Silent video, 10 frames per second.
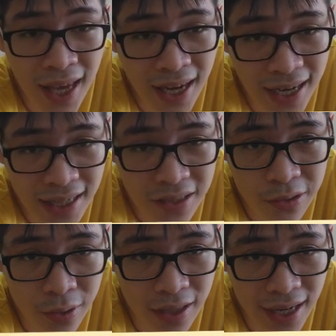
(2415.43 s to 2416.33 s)
get your
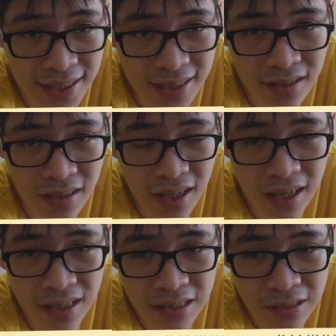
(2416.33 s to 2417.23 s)
knight
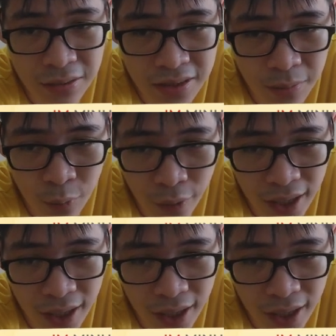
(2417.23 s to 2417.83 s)
to somewhere